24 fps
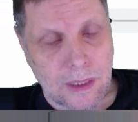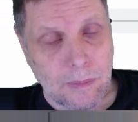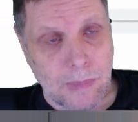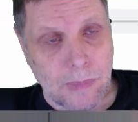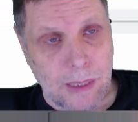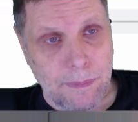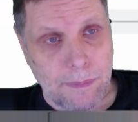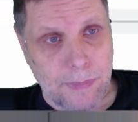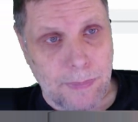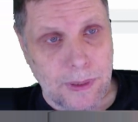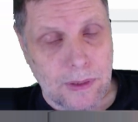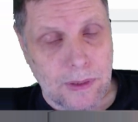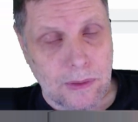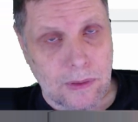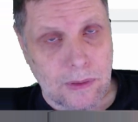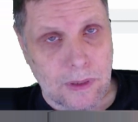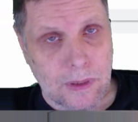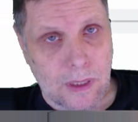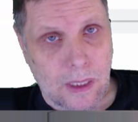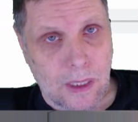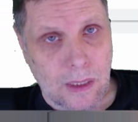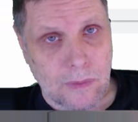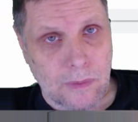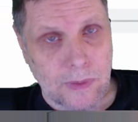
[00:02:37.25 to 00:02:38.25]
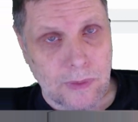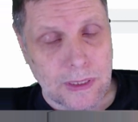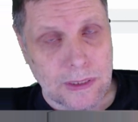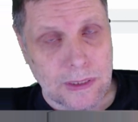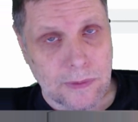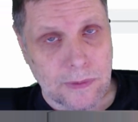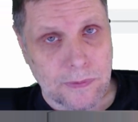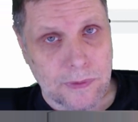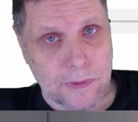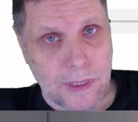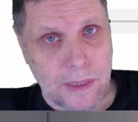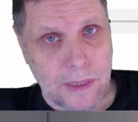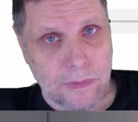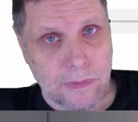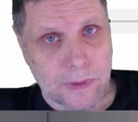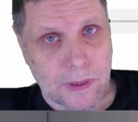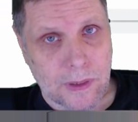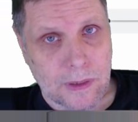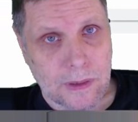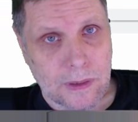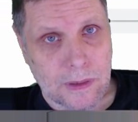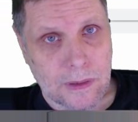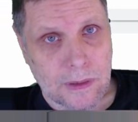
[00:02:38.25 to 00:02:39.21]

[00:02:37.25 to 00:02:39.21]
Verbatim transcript: might be doing all of us a favor.